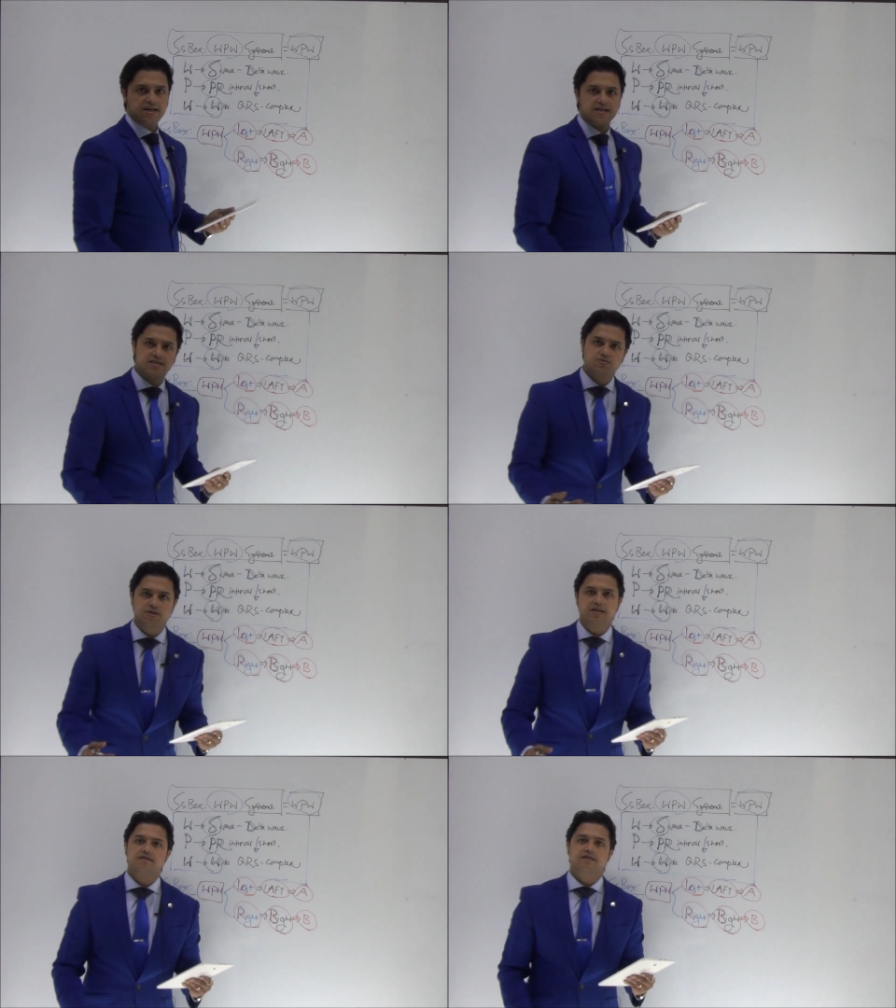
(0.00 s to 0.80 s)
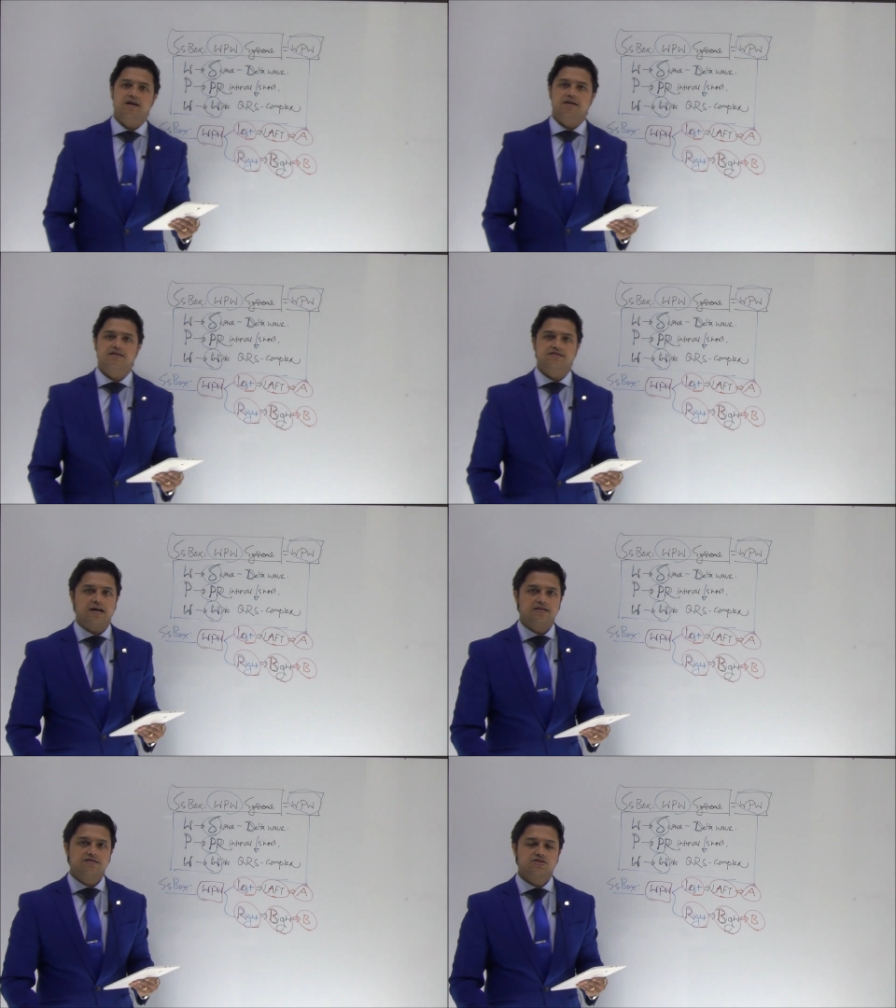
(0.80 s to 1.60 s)
At least we can
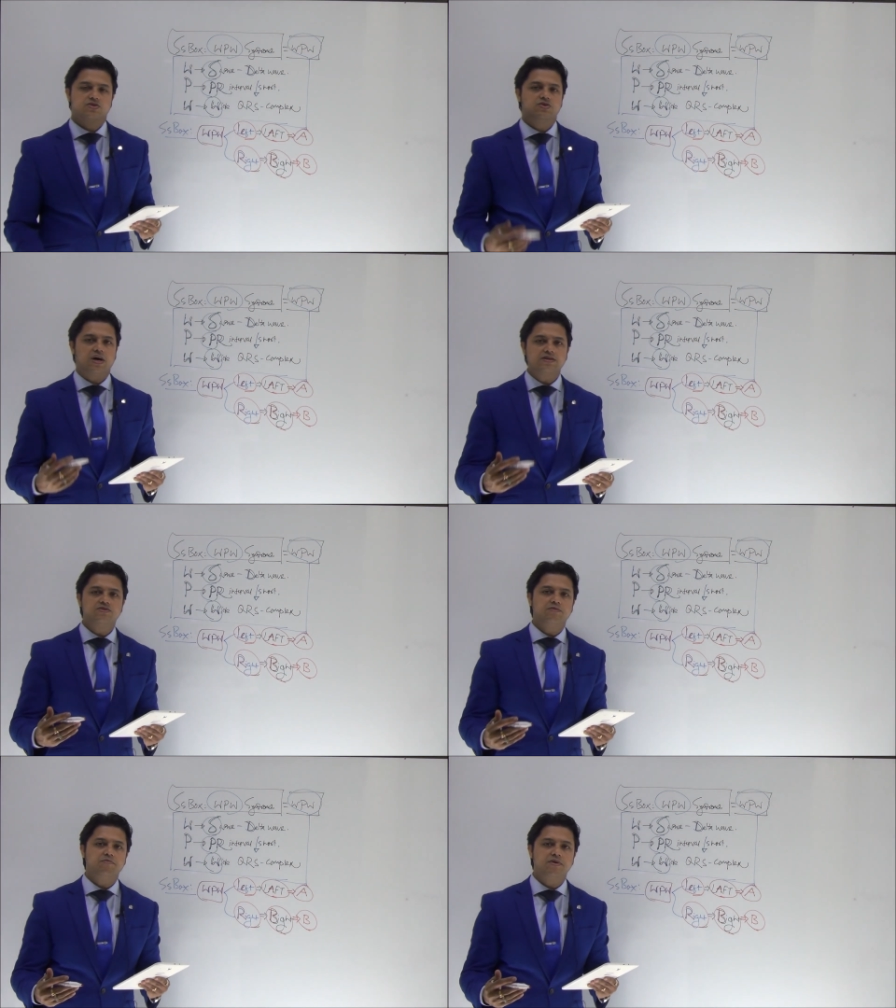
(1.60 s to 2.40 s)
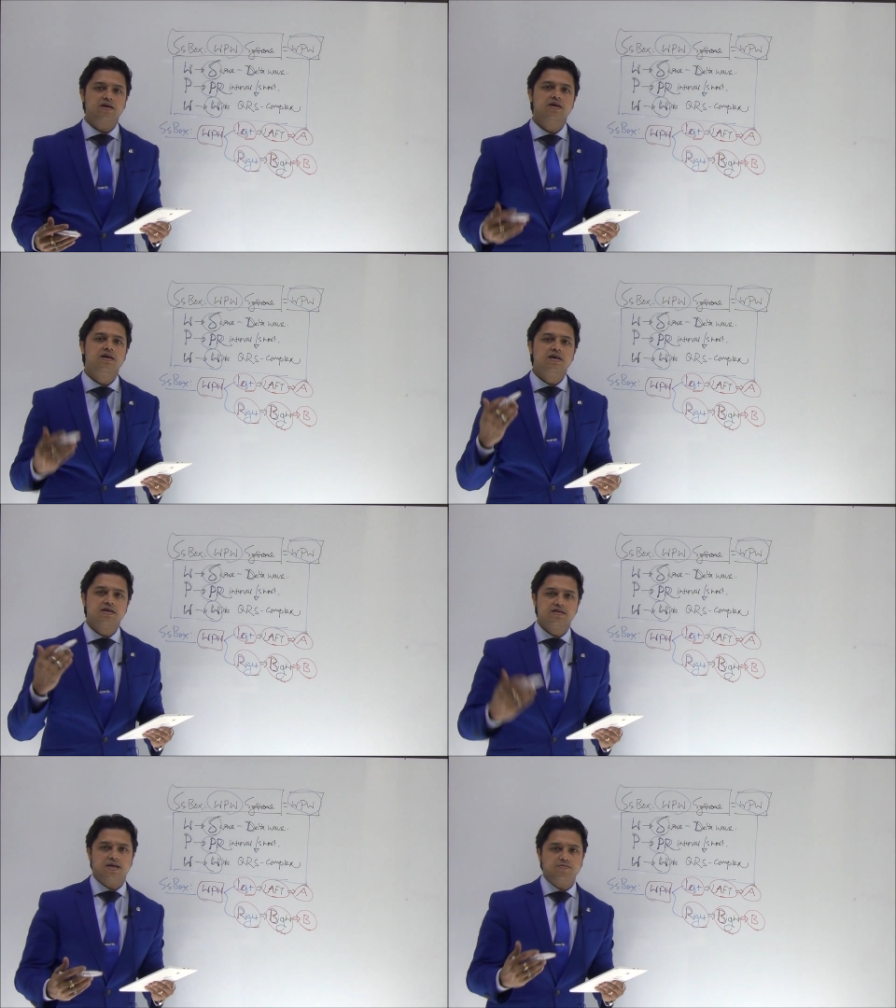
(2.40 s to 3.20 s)
understand. So try to remember
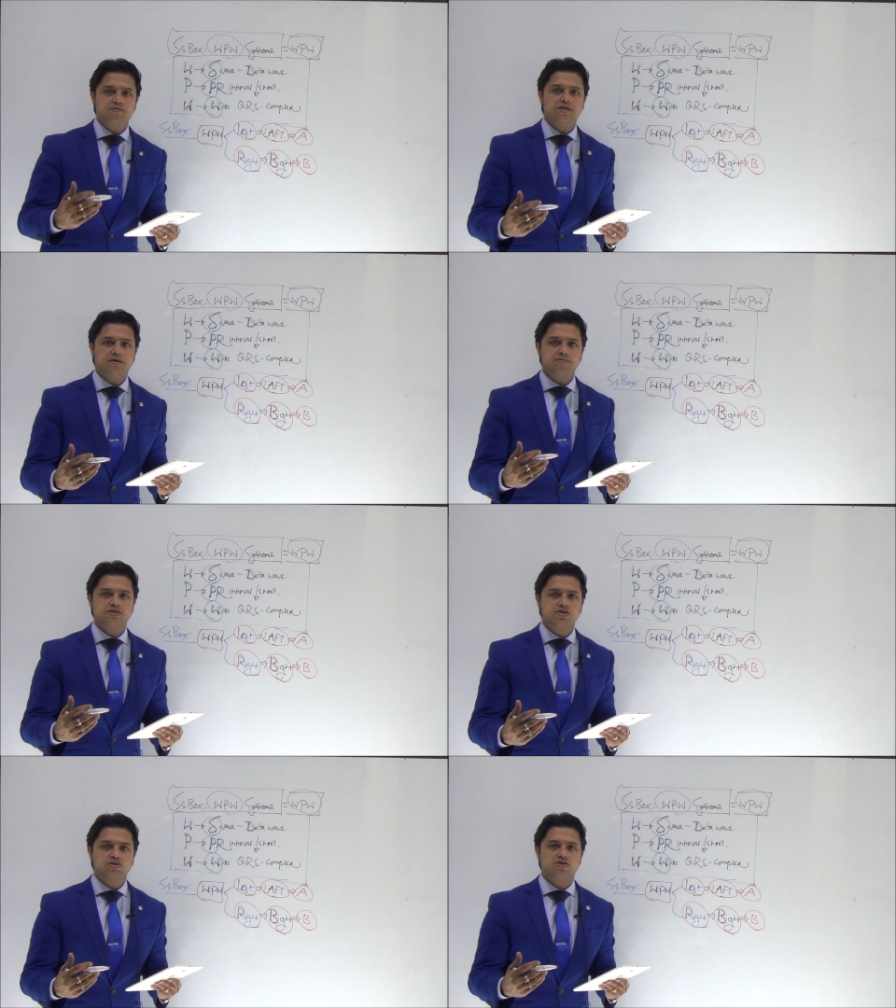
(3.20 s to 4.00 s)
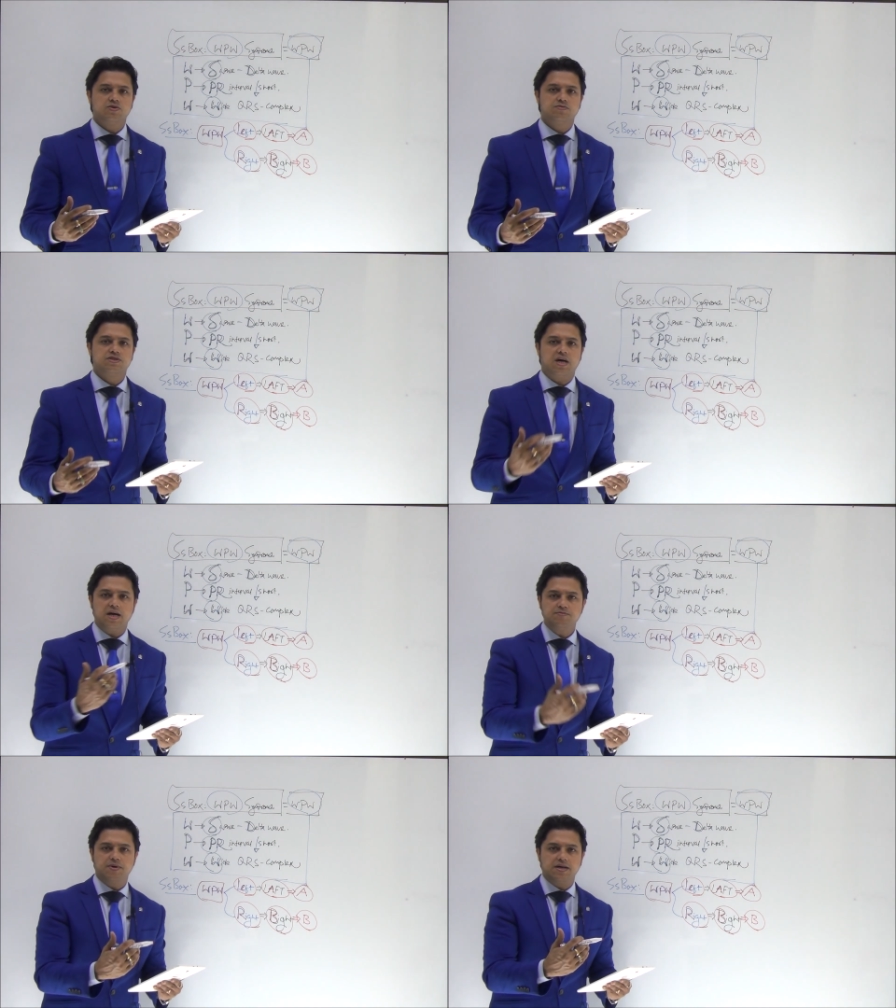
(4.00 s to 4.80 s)
WPW syndrome
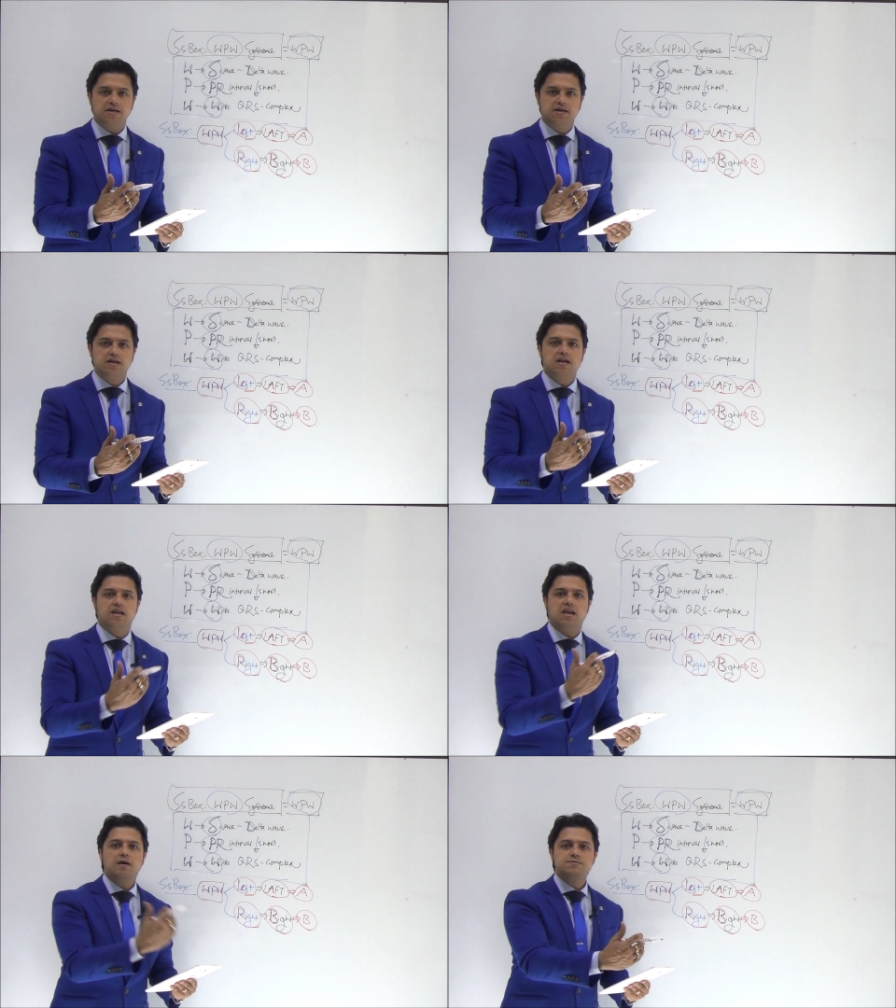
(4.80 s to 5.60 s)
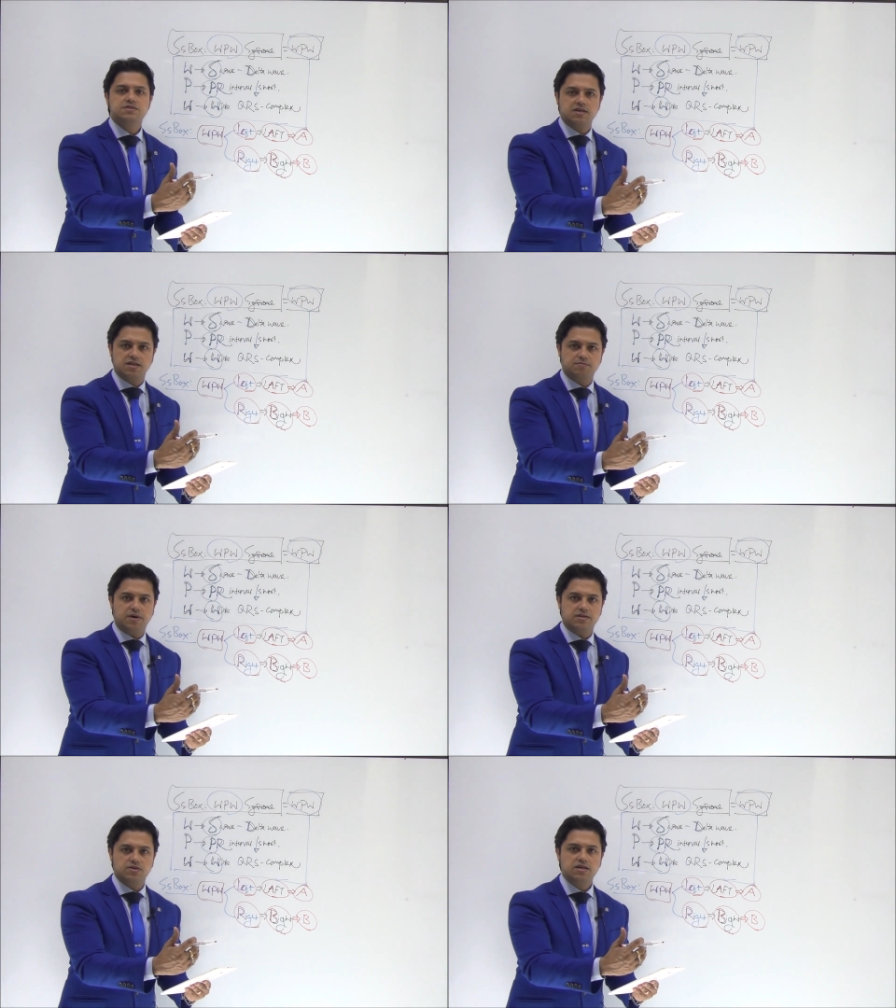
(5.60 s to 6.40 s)
type A left-sided
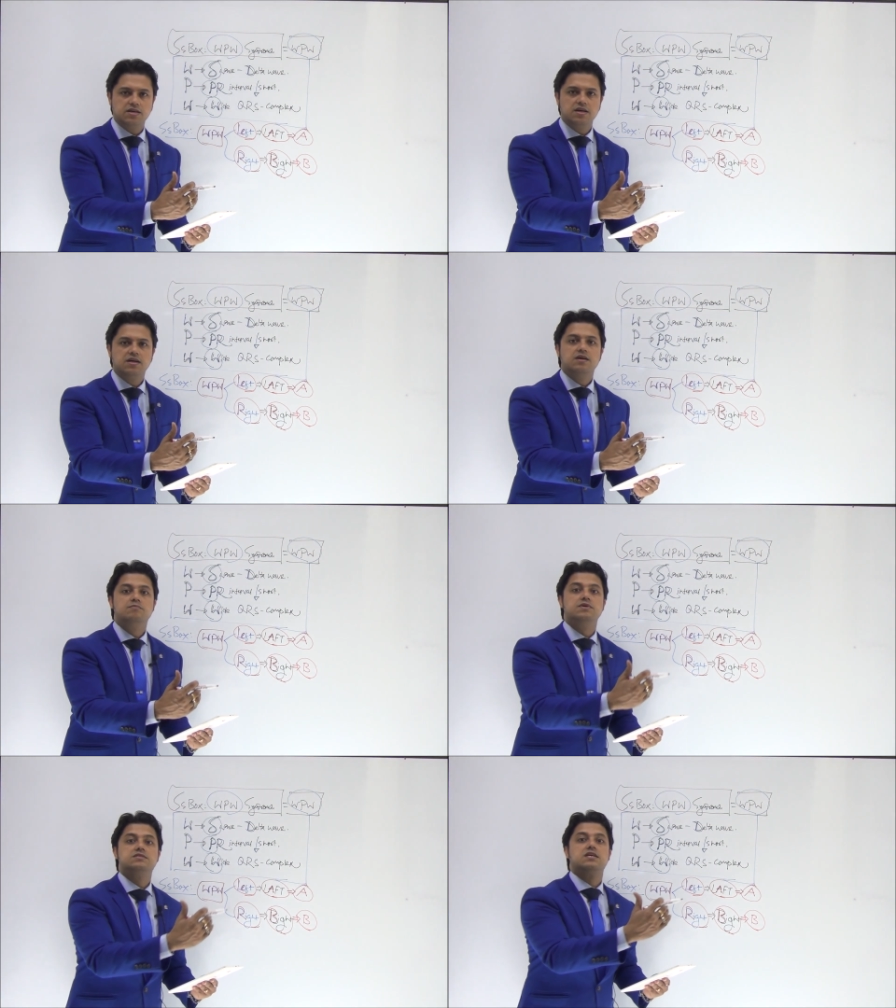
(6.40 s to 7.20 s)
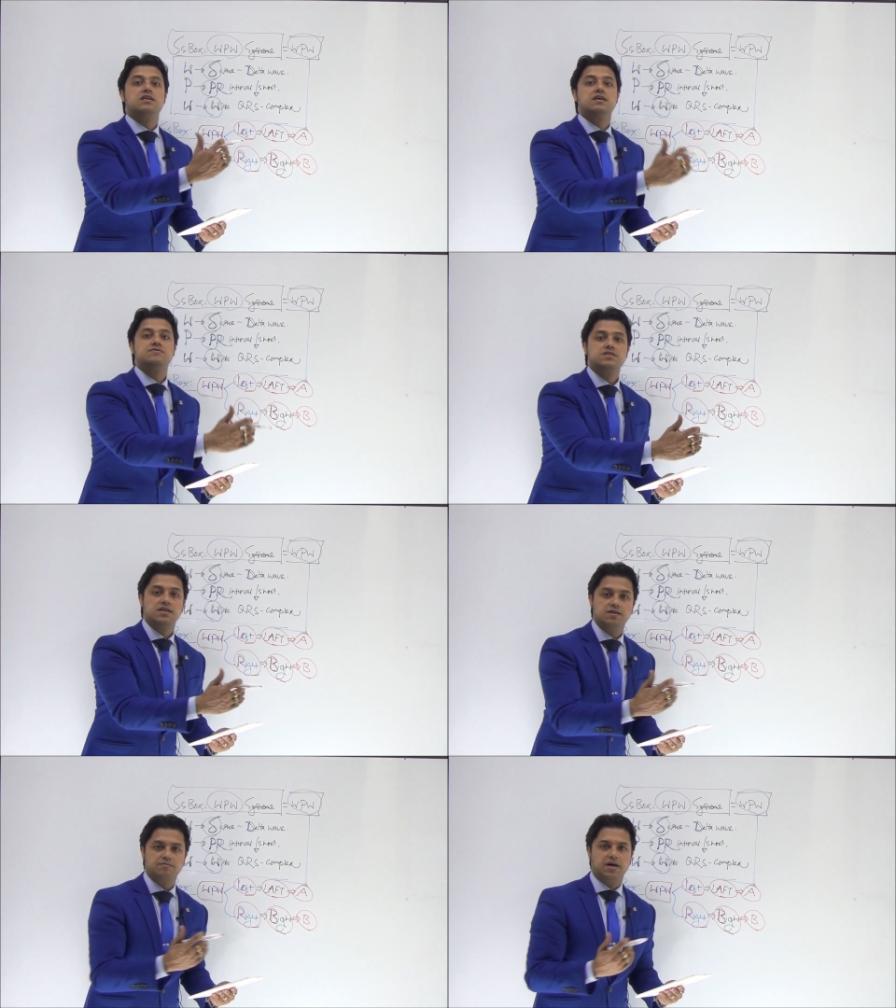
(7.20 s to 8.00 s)
pathway means the
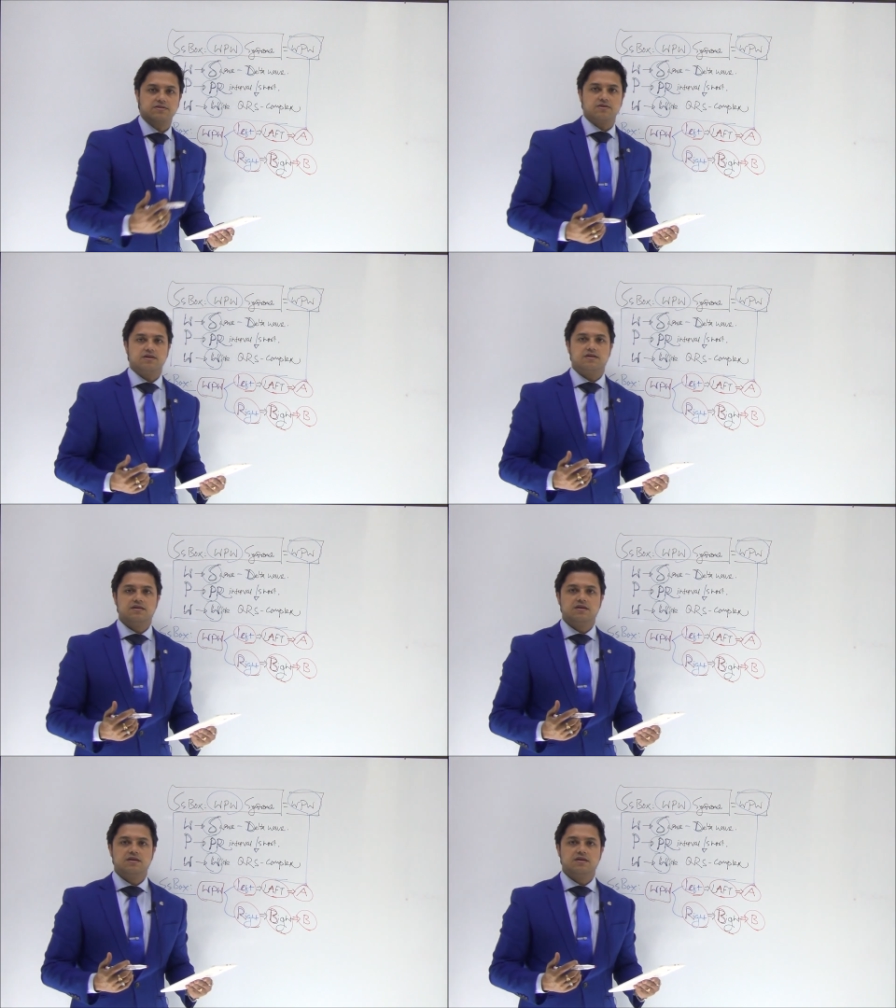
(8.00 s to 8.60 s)
left-sided pathway.